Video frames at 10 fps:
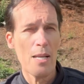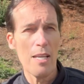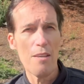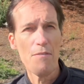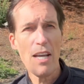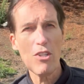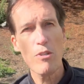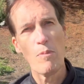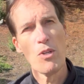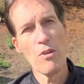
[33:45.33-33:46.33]
evasion
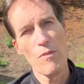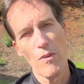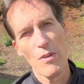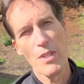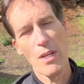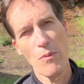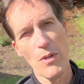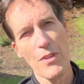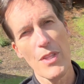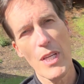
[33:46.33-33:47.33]
maneuver done
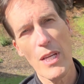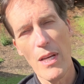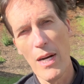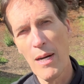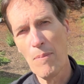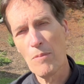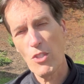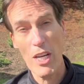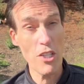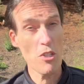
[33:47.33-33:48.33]
with the
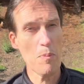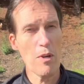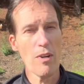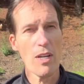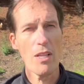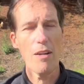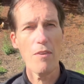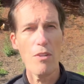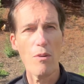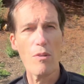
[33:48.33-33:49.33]
Chinese spear and a lot of
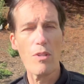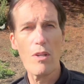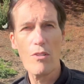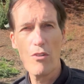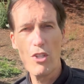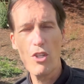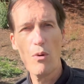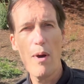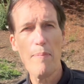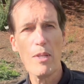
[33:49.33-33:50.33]
other traditional
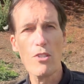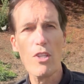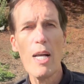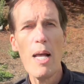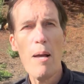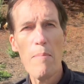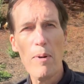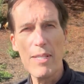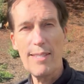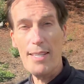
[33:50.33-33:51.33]
weapons, but
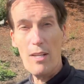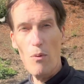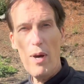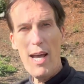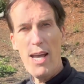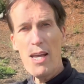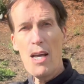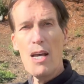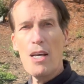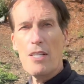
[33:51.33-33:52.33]
it's to get away,
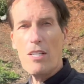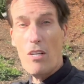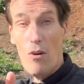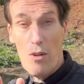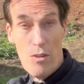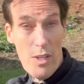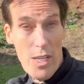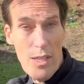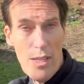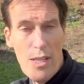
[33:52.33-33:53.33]
to go
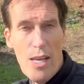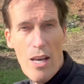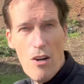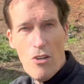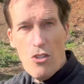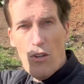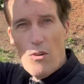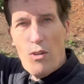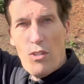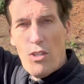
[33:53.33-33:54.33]
underneath, and also
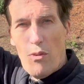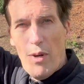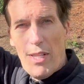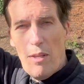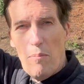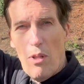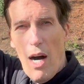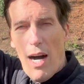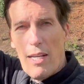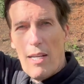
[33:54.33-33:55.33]
to create the block.